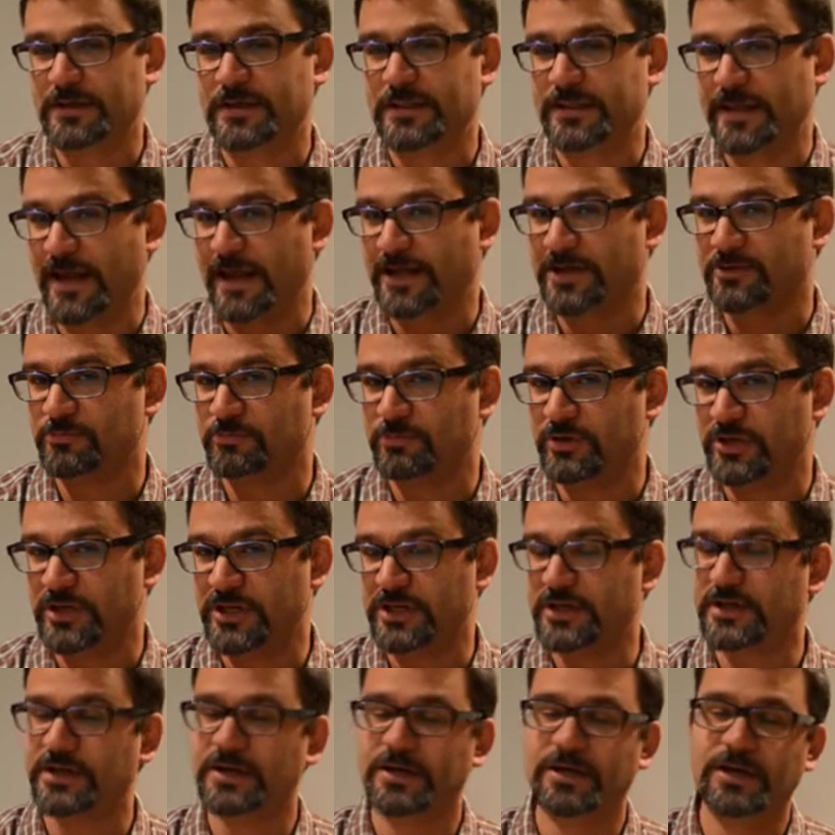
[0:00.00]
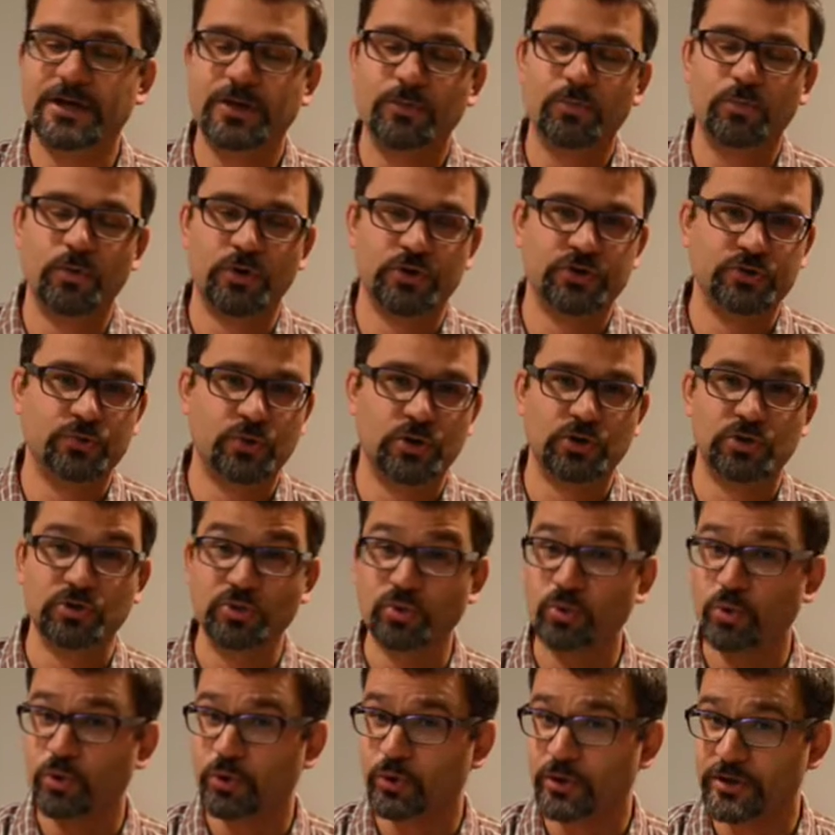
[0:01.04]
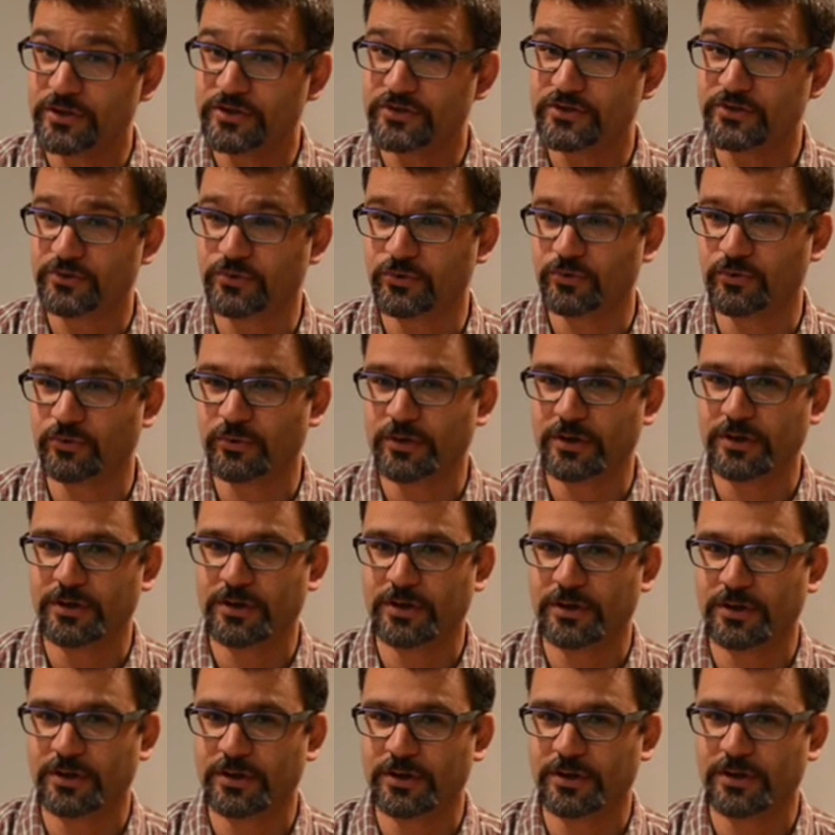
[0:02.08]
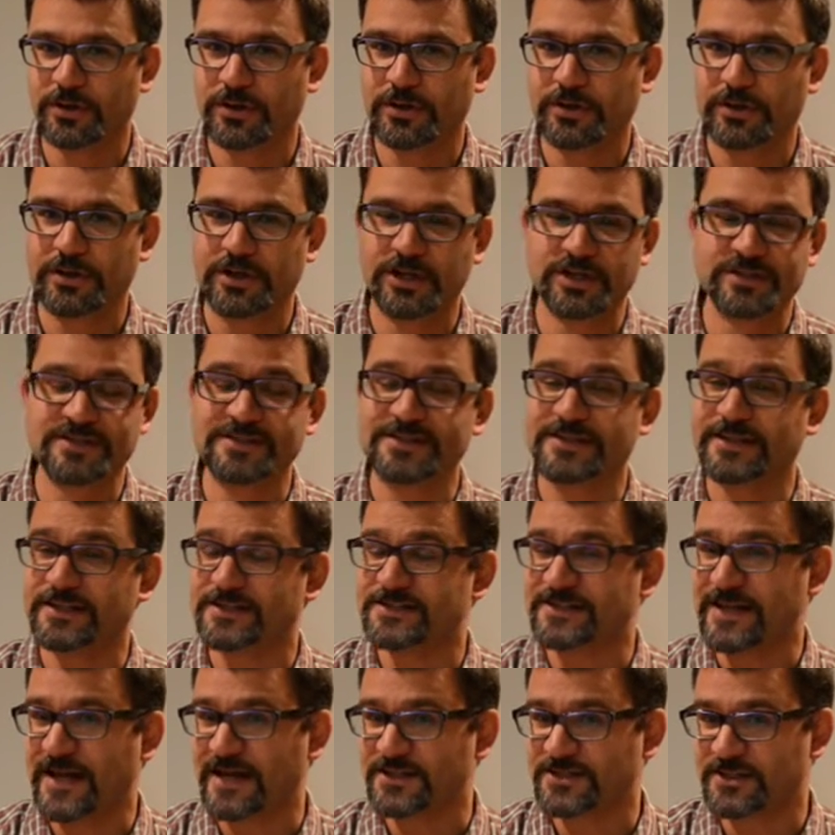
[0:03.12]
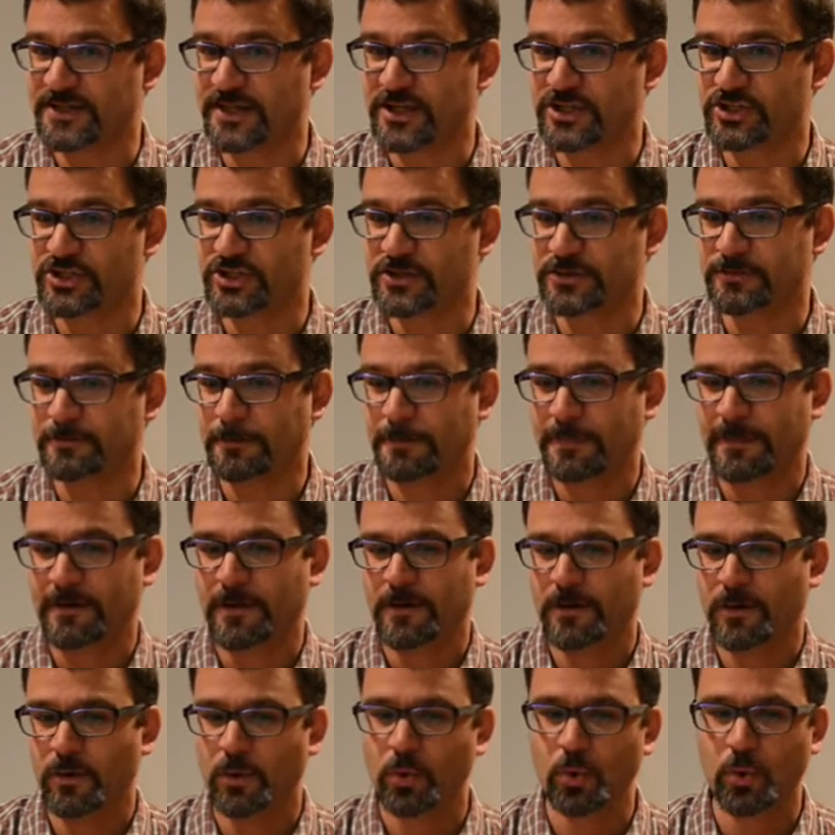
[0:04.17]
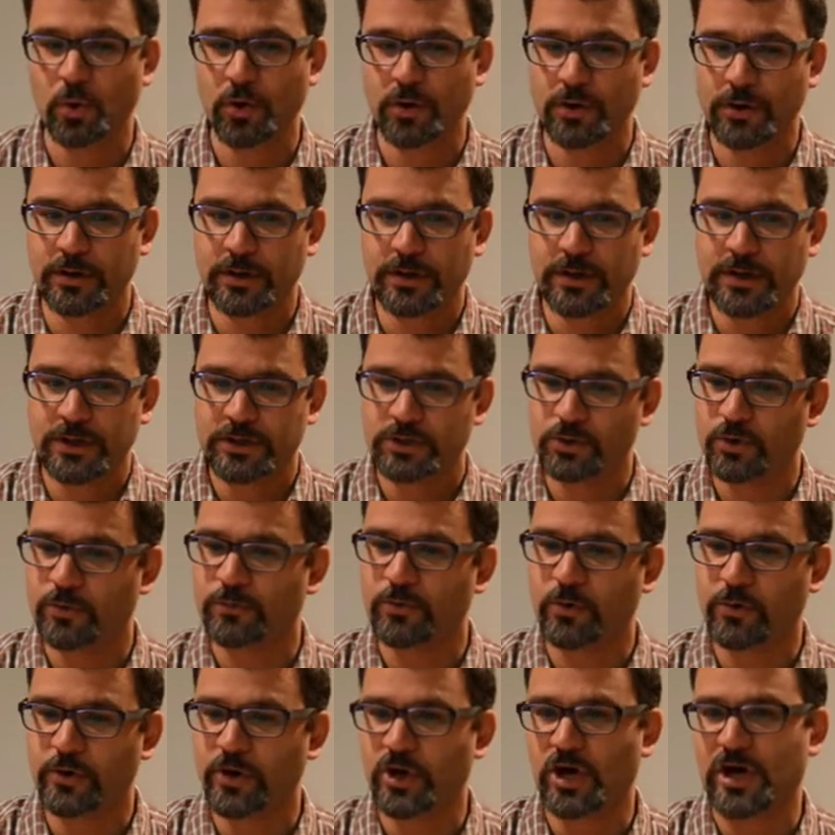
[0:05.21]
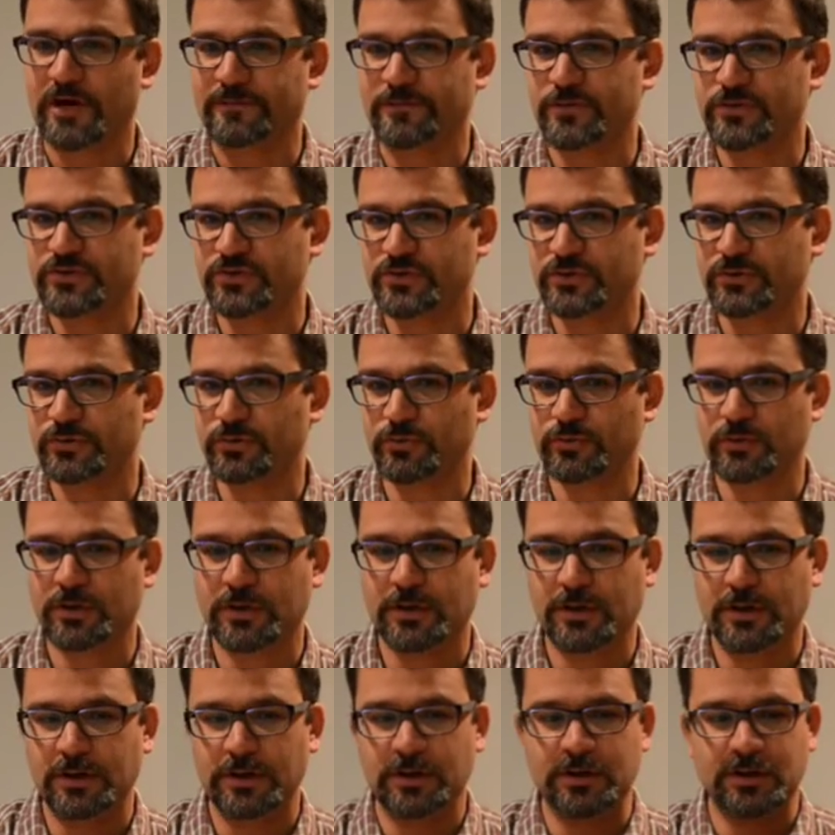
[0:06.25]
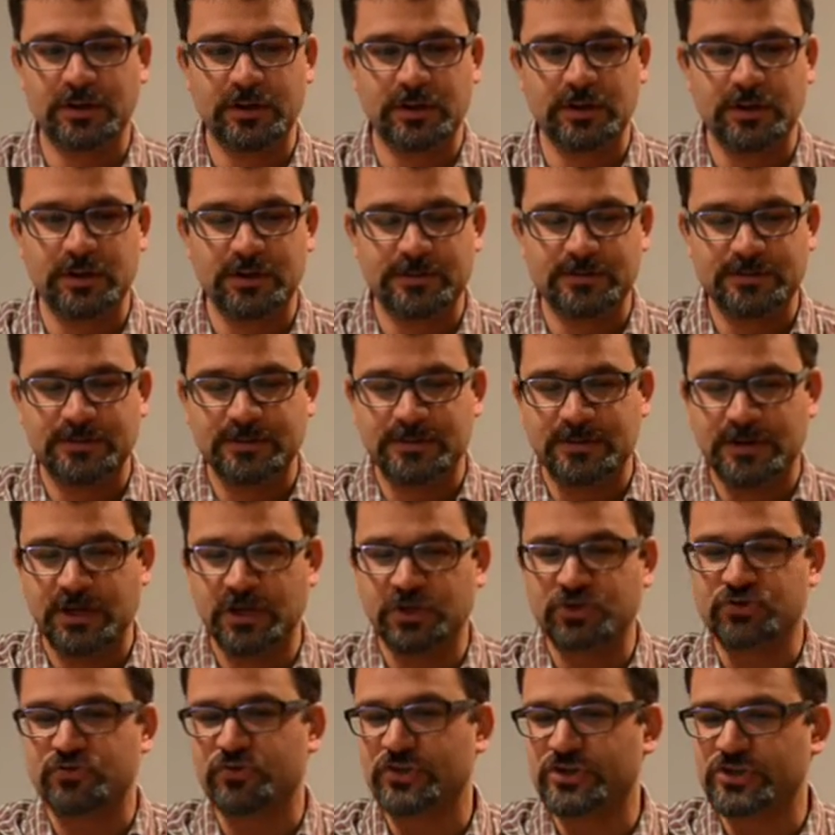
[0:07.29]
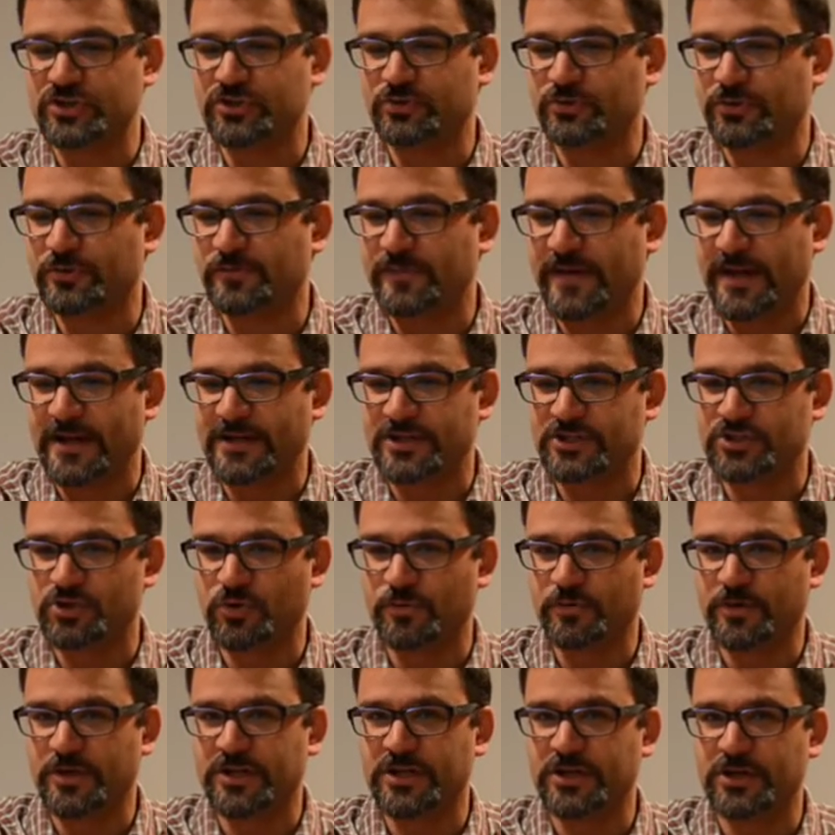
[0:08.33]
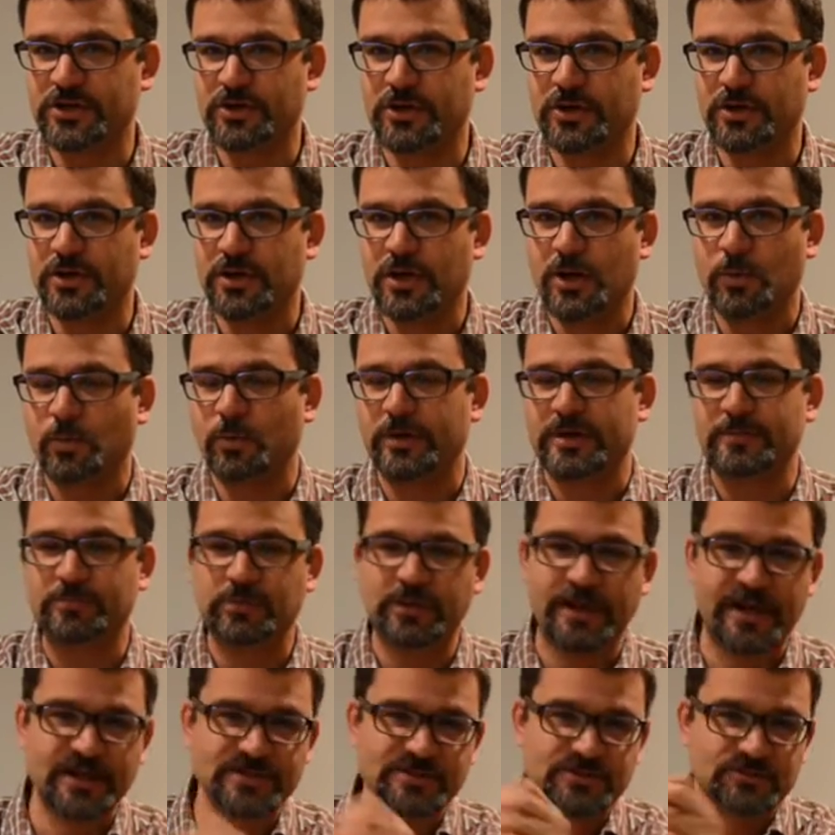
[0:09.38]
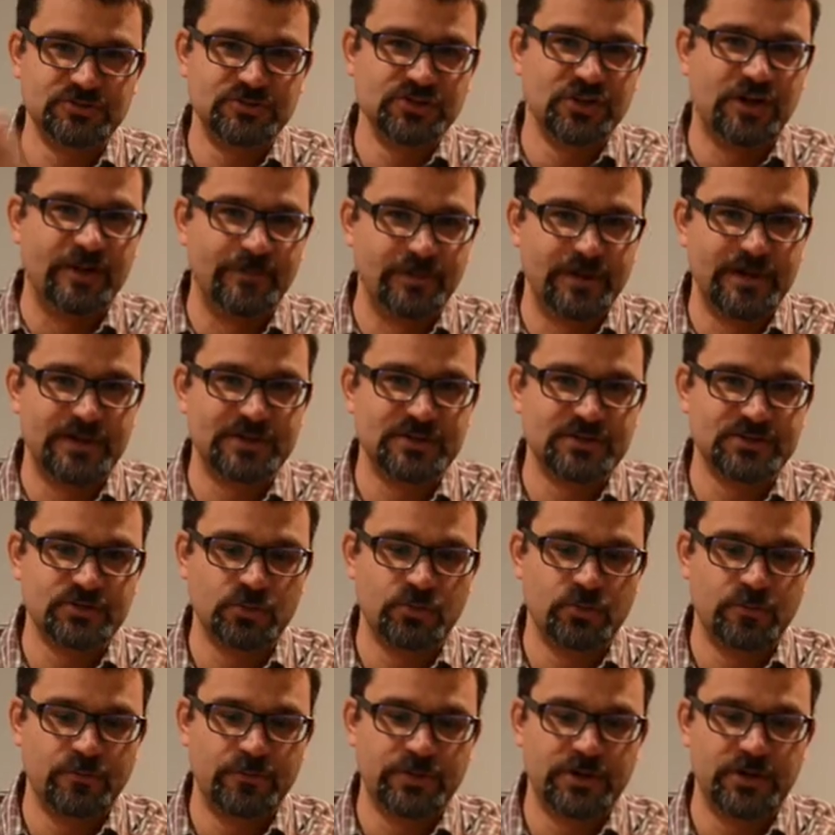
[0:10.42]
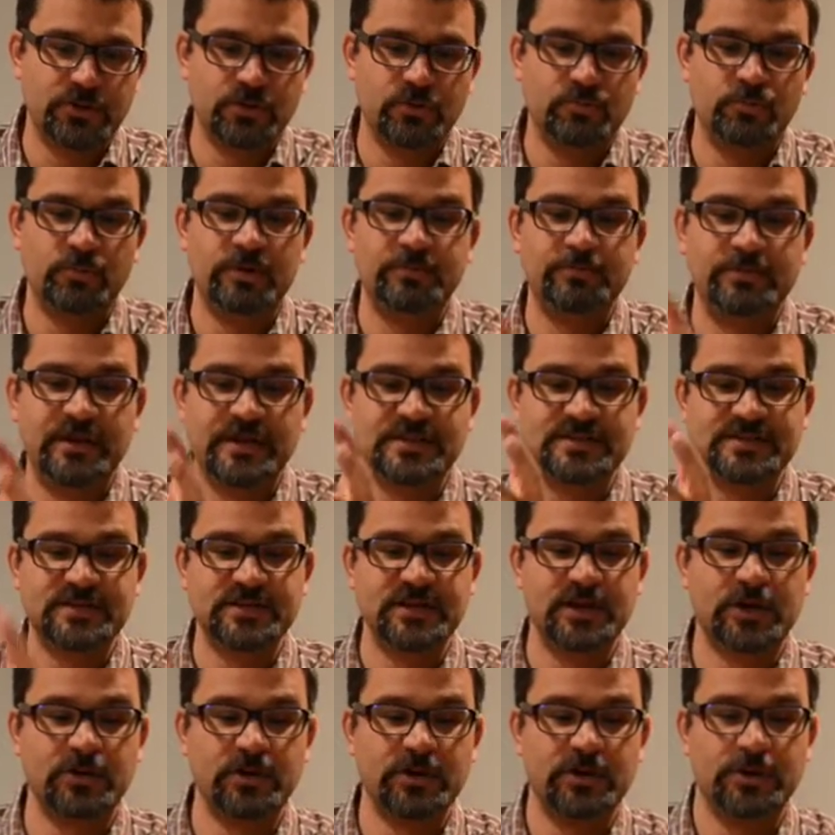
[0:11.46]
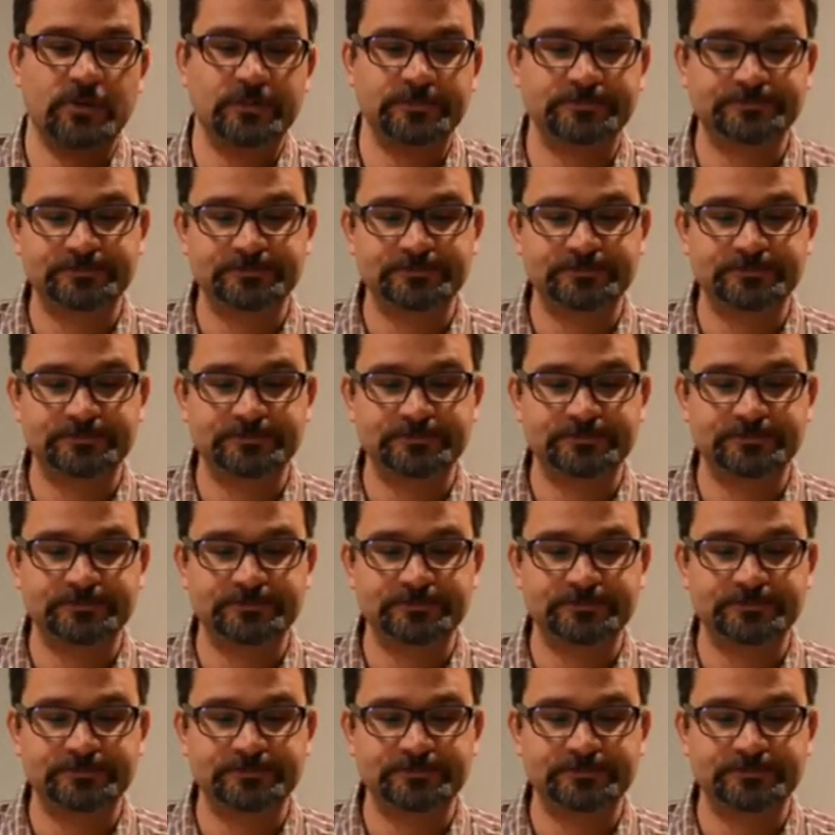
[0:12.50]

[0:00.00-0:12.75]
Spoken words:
That can be where you are lured into an unseen assassination, or your opponent offers you an attritional advantage over here when he plans to dominate the zone over here and win by scenario.